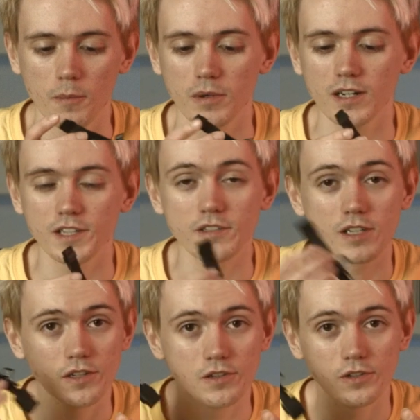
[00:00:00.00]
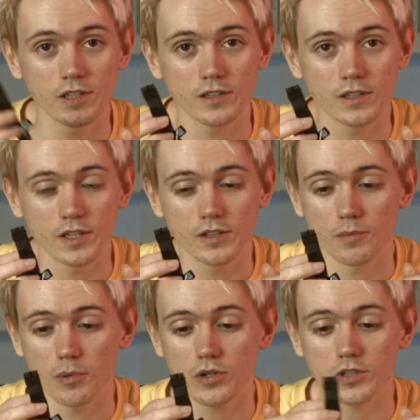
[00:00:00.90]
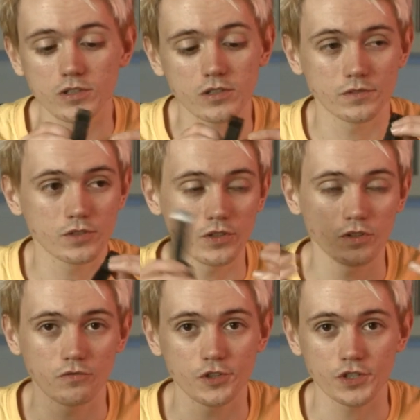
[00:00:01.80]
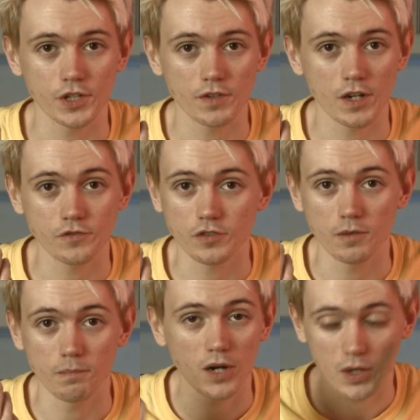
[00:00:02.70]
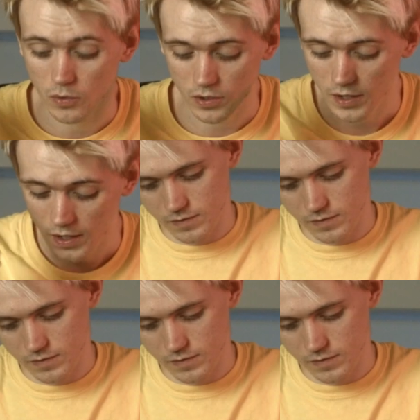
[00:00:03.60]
But at least they include it in the box, so you're not rushing around trying to buy one.